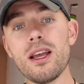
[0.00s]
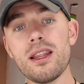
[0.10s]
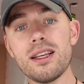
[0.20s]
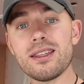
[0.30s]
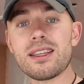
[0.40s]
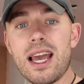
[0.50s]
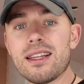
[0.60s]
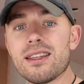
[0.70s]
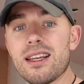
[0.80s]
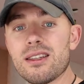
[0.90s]
This
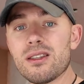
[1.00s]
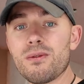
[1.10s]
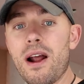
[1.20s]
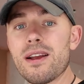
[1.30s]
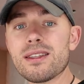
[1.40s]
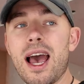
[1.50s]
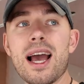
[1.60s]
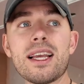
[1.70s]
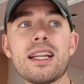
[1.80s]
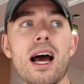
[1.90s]
is very
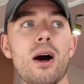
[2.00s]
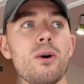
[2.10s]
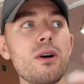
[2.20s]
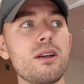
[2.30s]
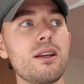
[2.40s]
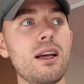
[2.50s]
tacky now,